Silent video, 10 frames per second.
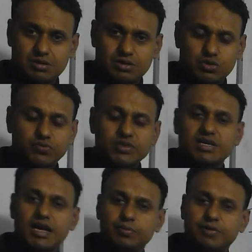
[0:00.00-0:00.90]
So with the
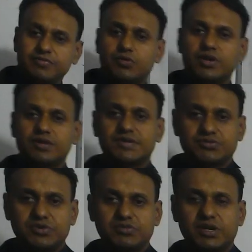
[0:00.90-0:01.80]
help of the railways,
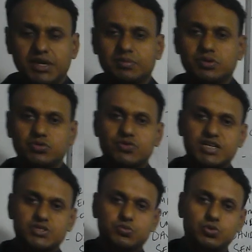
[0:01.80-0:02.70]
we were able to
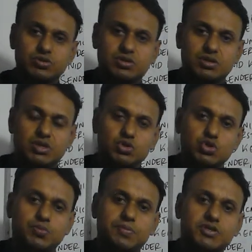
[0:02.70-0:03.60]
transport the
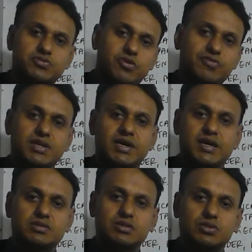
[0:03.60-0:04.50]
newspapers from one
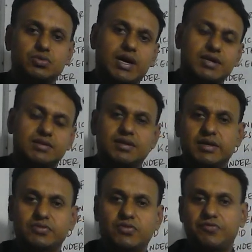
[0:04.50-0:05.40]
end to another
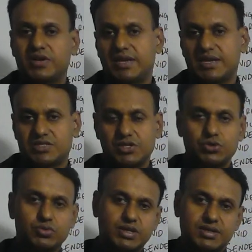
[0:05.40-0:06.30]
end, from one destiny
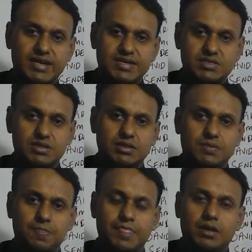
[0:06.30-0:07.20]
to another destiny.
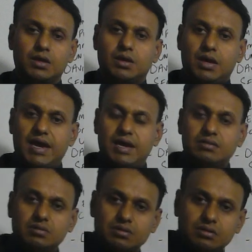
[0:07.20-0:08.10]

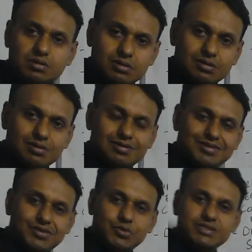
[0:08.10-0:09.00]
And
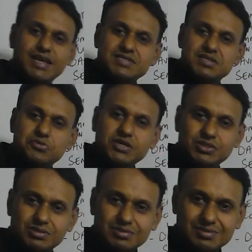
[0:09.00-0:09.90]
there was an
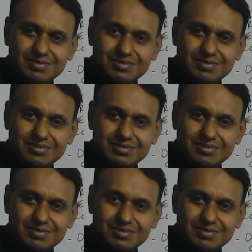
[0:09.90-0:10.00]
acceleration.